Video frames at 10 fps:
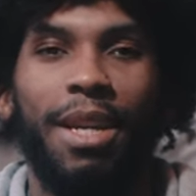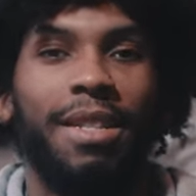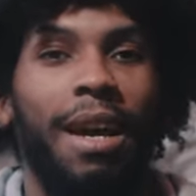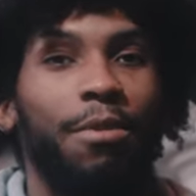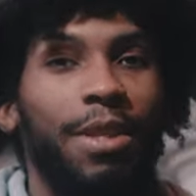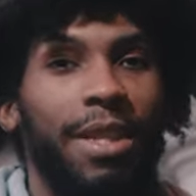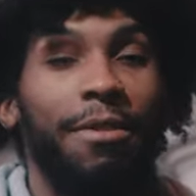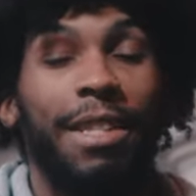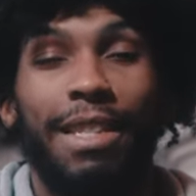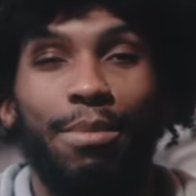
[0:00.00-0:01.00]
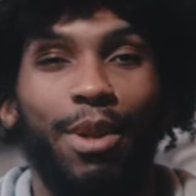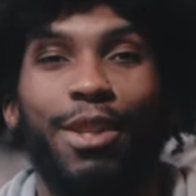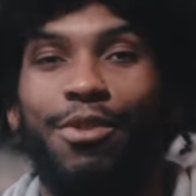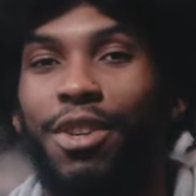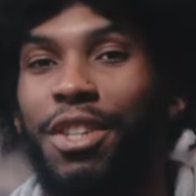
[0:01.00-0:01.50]
because I was given similar
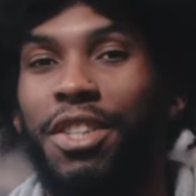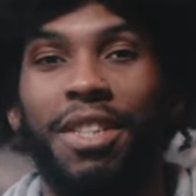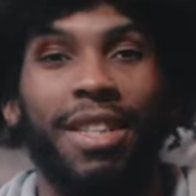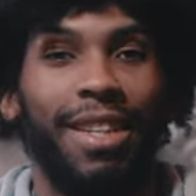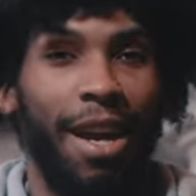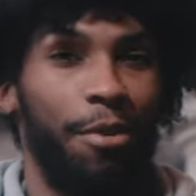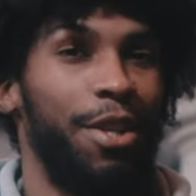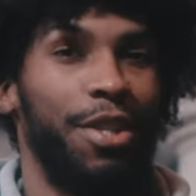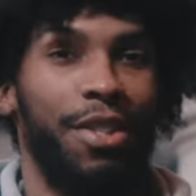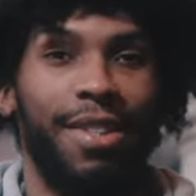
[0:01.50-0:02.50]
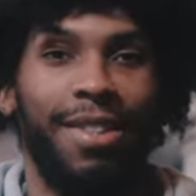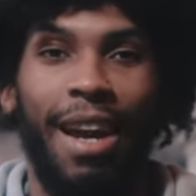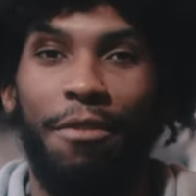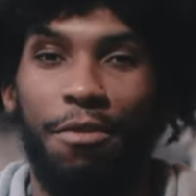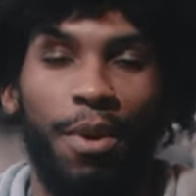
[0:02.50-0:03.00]
instructions and directions to
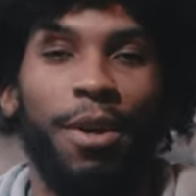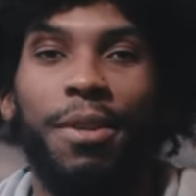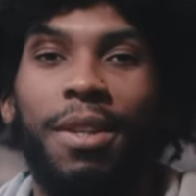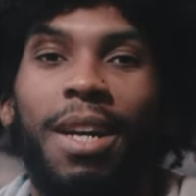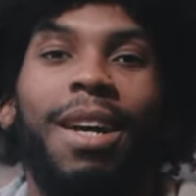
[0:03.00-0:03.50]
every model.